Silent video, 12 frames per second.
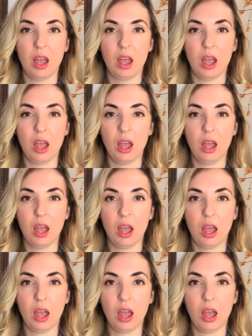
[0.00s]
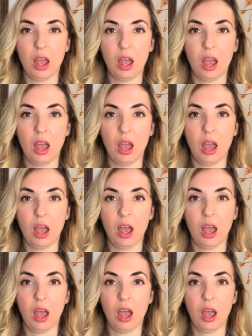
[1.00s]

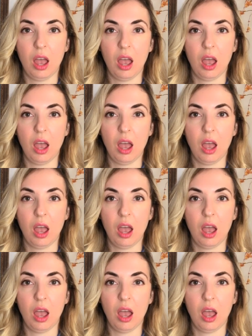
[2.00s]
No one is speaking in this clip.